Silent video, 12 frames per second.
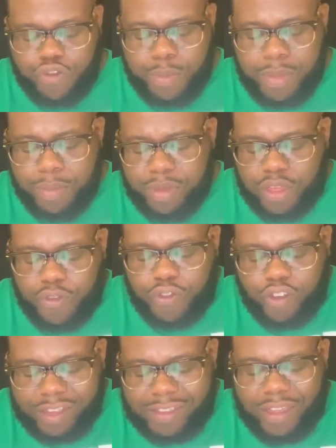remember the
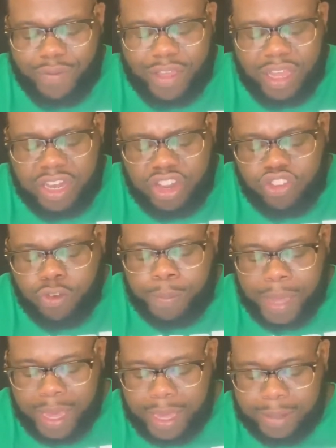frenzy of the initial
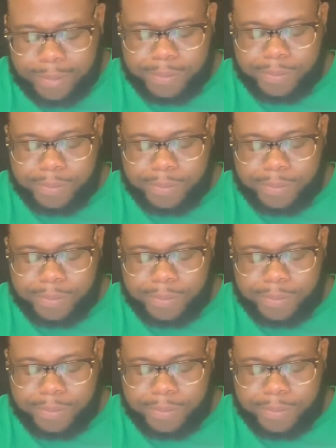pain.